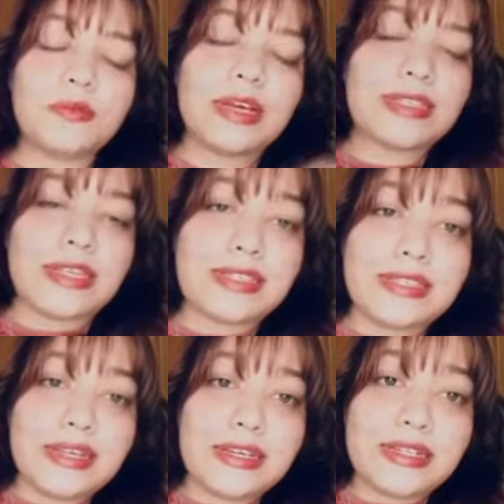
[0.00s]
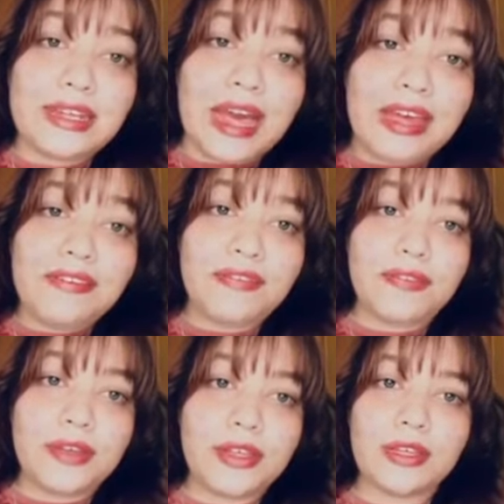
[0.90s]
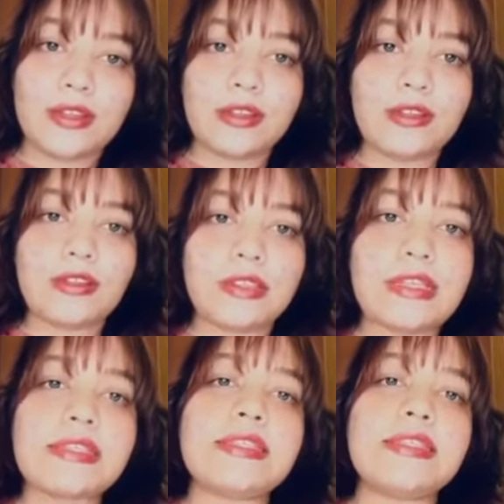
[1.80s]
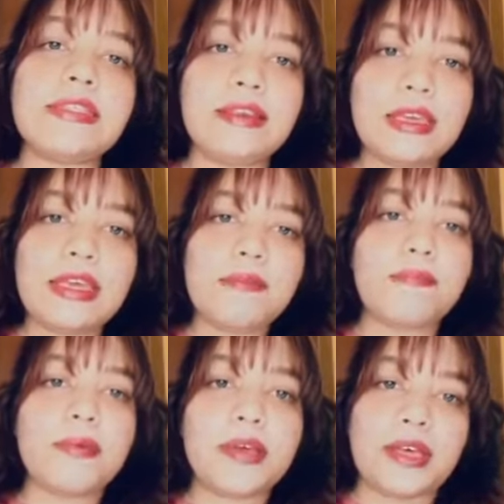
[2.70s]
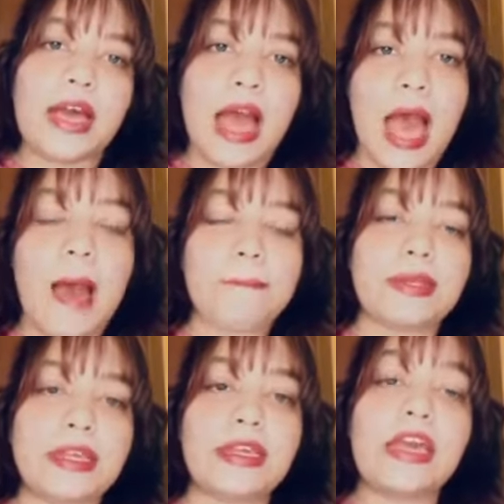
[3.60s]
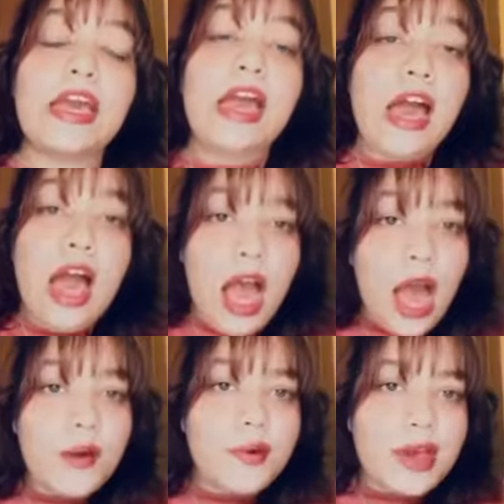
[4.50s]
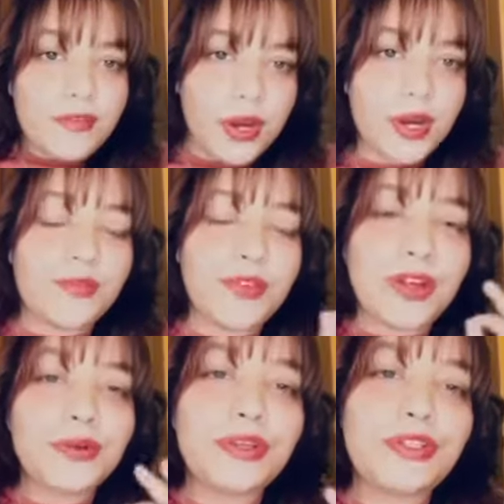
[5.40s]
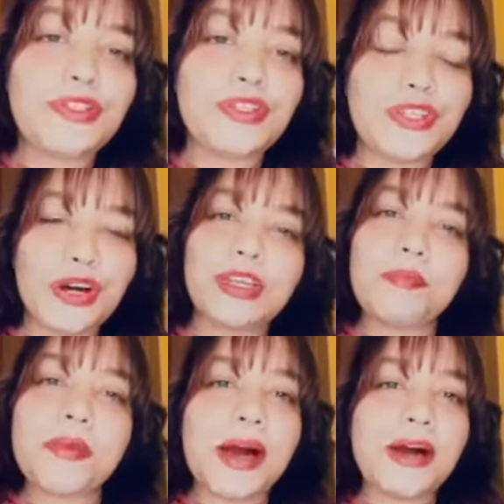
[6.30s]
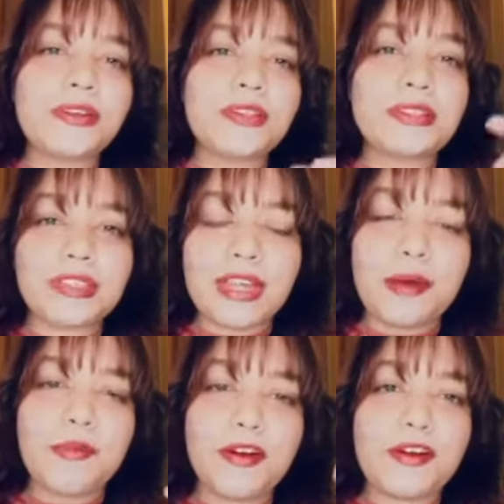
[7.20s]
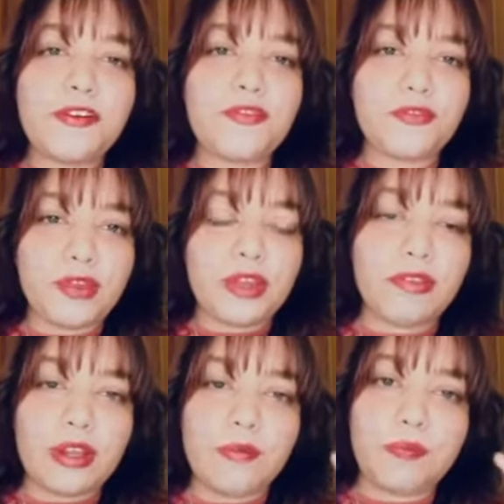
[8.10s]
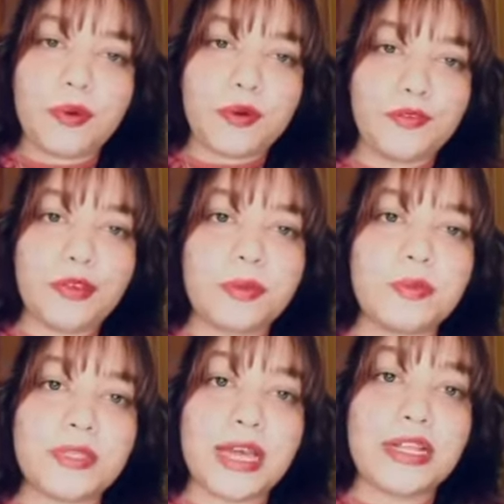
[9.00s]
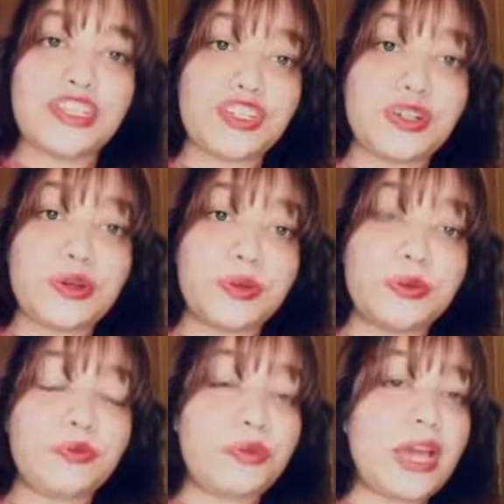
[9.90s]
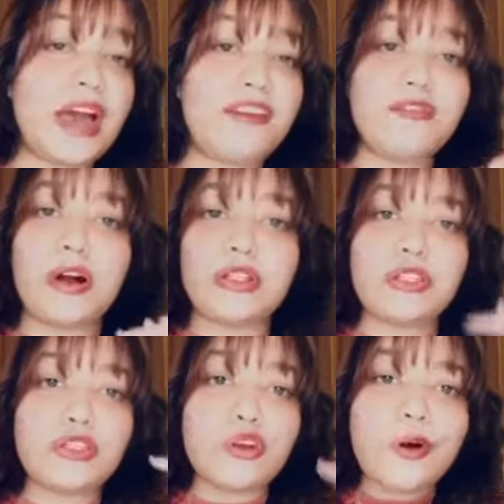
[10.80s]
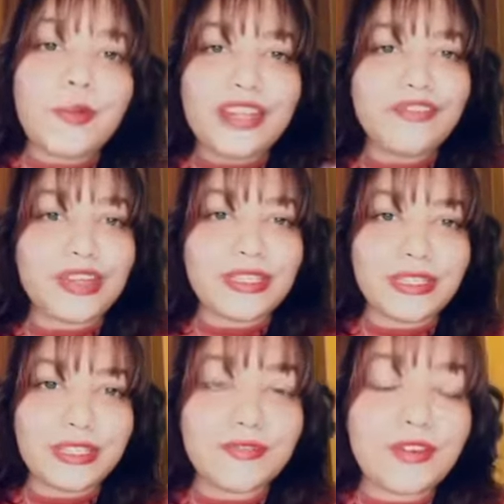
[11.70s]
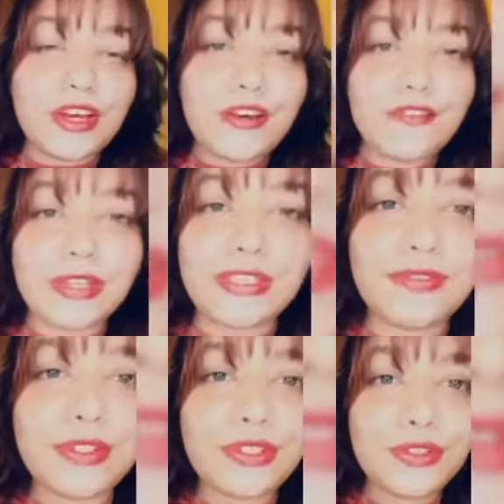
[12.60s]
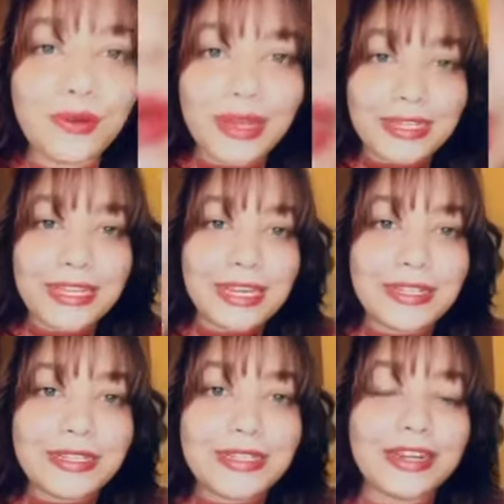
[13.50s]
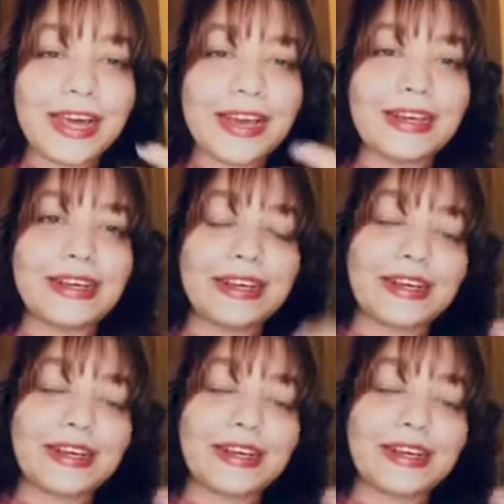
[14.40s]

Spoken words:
as I said, life, things keep happening. However, we are going to talk about summer favorite perfumes, and we have got so many festivals to attend, like